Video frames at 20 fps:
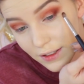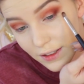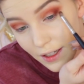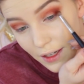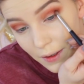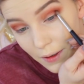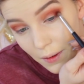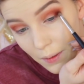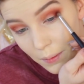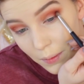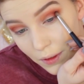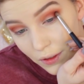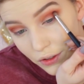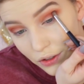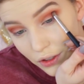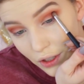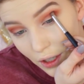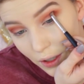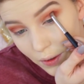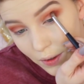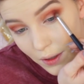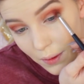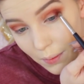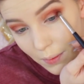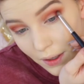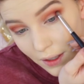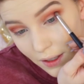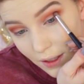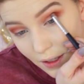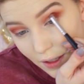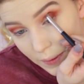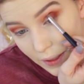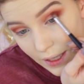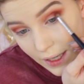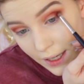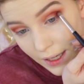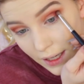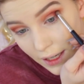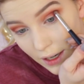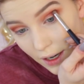terrible show with me. And we
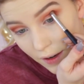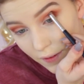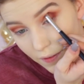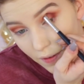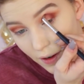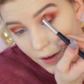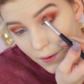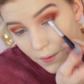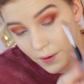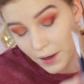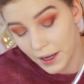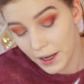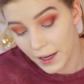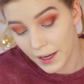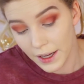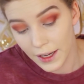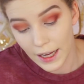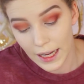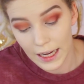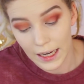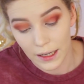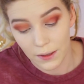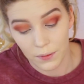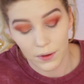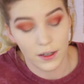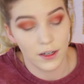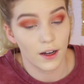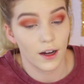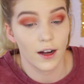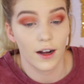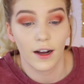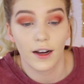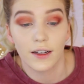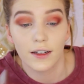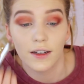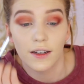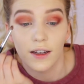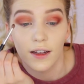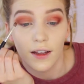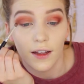hit it off right away, and we
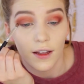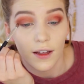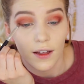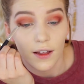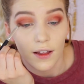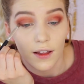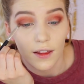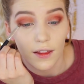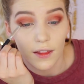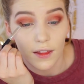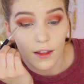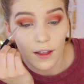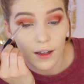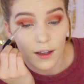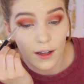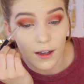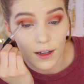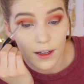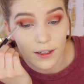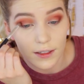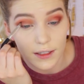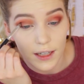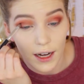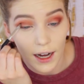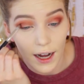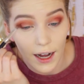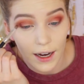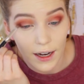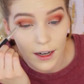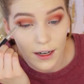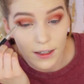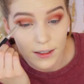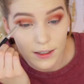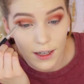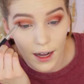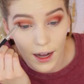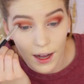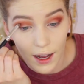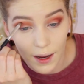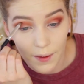talked the entire
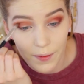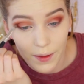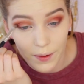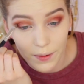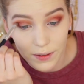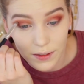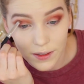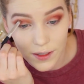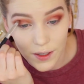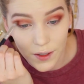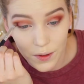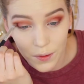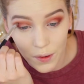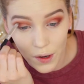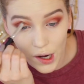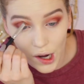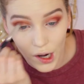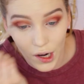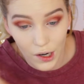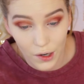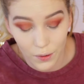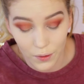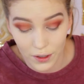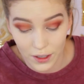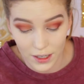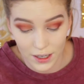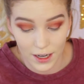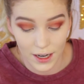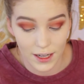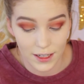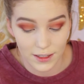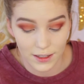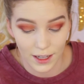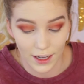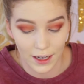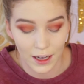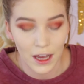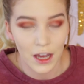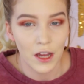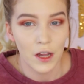time. There was no awkwardness.
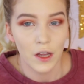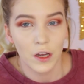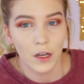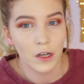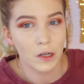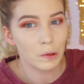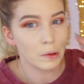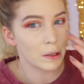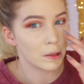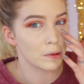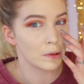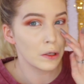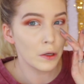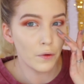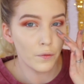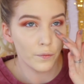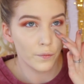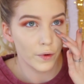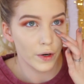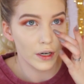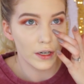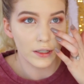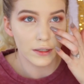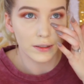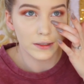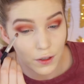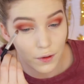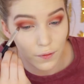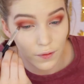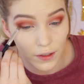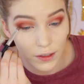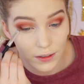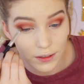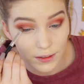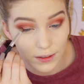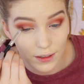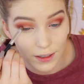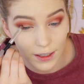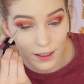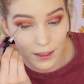Like, you know, like when you first
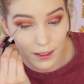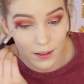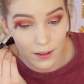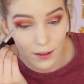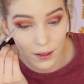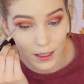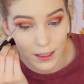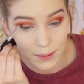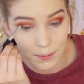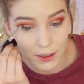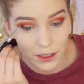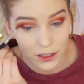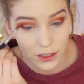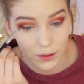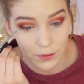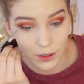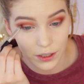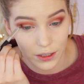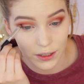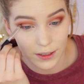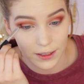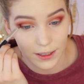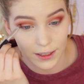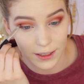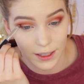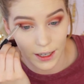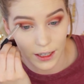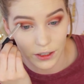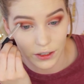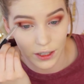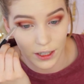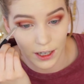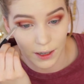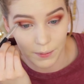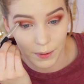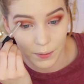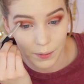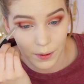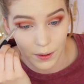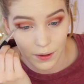like, especially when you're a teenager. I
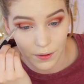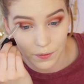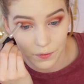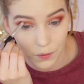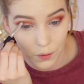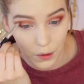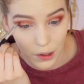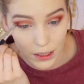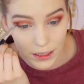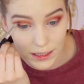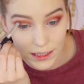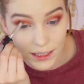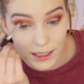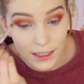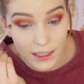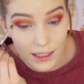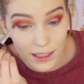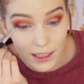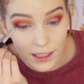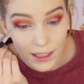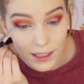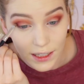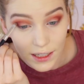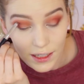mean, we were 14